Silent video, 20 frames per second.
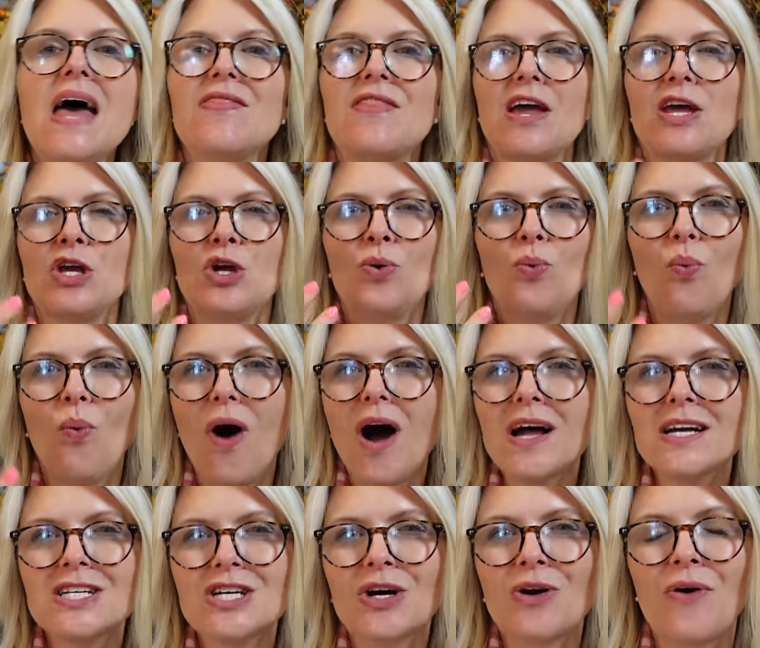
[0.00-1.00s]
that you
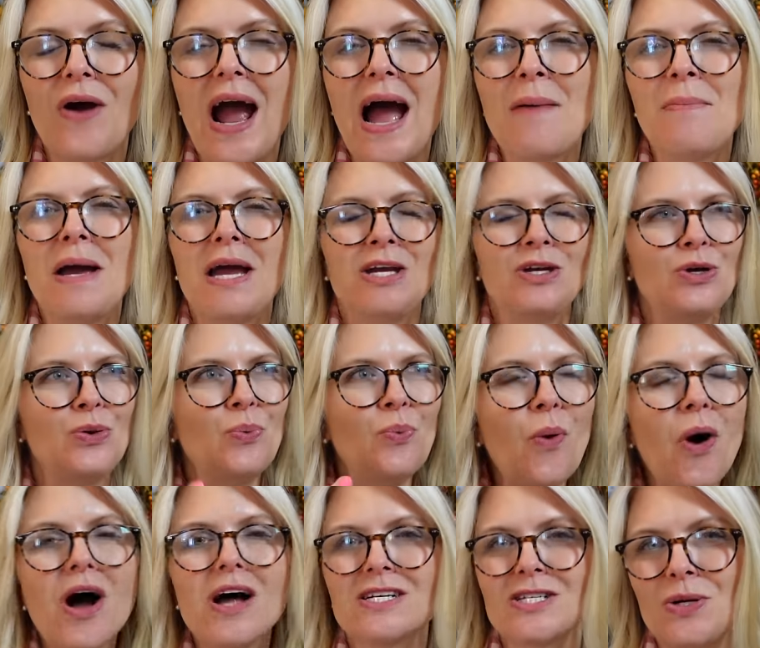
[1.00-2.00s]
want to grab and you
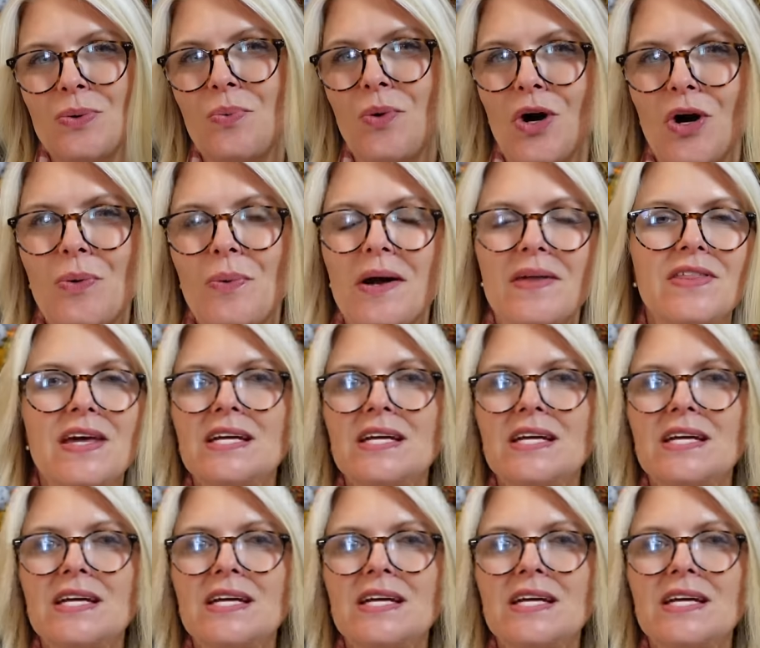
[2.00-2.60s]
want to work with.